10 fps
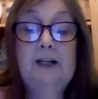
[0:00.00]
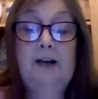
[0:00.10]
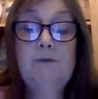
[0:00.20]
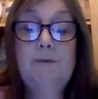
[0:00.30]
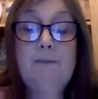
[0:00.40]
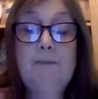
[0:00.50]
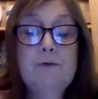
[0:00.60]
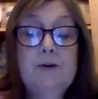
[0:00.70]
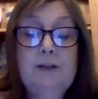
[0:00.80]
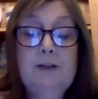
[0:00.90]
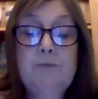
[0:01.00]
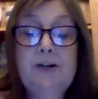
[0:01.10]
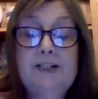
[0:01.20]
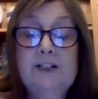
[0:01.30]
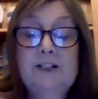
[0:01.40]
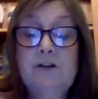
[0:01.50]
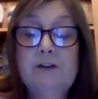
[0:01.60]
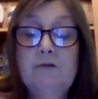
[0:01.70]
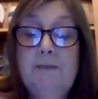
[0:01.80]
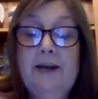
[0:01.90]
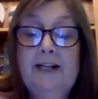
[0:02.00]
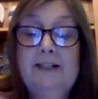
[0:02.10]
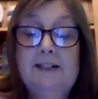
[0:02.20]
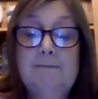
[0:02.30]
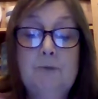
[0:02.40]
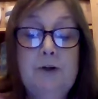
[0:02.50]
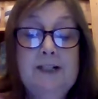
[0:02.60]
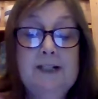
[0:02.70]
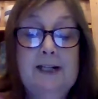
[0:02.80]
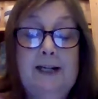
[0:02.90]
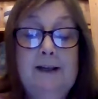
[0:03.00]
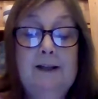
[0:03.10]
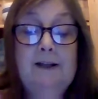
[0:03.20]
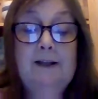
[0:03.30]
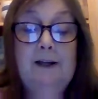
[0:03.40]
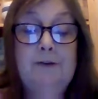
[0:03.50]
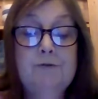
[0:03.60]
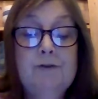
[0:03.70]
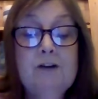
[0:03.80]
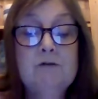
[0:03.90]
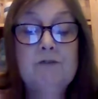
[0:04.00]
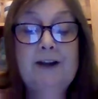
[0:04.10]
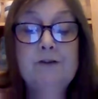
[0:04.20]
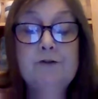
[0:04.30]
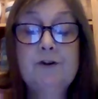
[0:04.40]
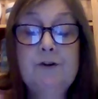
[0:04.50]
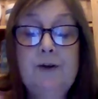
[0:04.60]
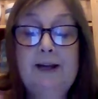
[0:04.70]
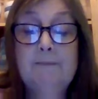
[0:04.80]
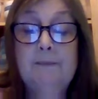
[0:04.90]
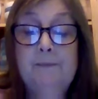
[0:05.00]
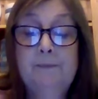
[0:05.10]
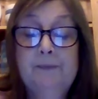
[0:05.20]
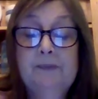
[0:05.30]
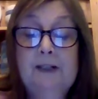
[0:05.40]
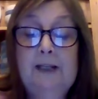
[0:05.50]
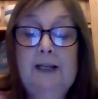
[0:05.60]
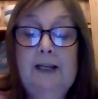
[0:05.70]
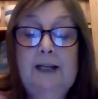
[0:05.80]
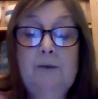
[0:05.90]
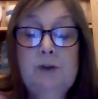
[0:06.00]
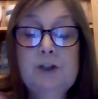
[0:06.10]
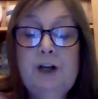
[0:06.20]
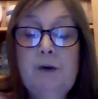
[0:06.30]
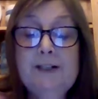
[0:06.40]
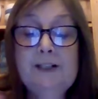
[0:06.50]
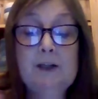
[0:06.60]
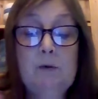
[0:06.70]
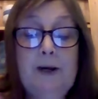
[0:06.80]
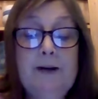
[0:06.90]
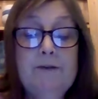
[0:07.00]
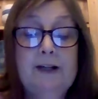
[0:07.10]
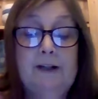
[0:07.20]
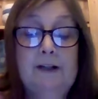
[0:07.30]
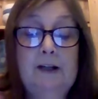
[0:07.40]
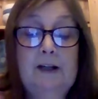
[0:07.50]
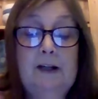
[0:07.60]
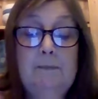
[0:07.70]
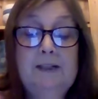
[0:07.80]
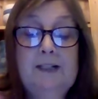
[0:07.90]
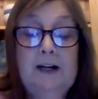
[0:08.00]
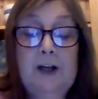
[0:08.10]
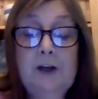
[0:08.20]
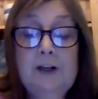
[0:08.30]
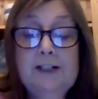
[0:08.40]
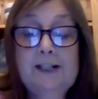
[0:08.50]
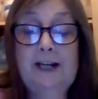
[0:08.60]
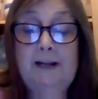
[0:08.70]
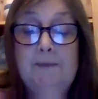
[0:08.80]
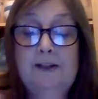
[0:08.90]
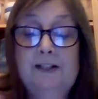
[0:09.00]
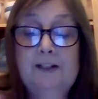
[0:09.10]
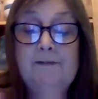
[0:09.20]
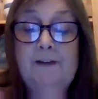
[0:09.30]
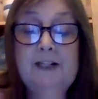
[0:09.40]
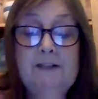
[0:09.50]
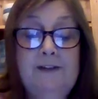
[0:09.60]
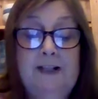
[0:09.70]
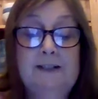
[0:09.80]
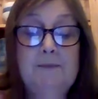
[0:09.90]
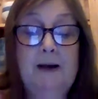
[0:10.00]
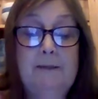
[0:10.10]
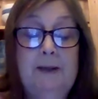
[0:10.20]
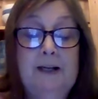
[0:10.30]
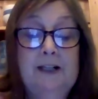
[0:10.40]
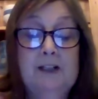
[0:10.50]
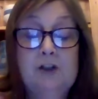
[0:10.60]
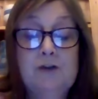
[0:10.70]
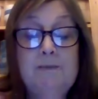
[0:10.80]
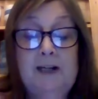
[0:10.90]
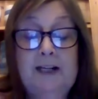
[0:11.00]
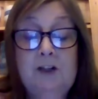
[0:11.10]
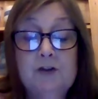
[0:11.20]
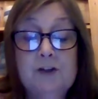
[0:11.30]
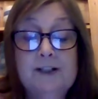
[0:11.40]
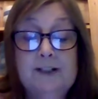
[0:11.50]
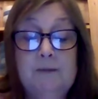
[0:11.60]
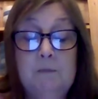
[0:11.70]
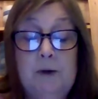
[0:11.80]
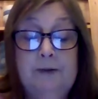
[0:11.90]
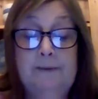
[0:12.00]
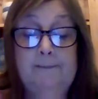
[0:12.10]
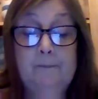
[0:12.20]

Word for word: and remembering the prehistoric remains in Brittany, a thrill ran through him. He was no antiquarian, but it occurred to him that this find of his might be an extremely interesting one.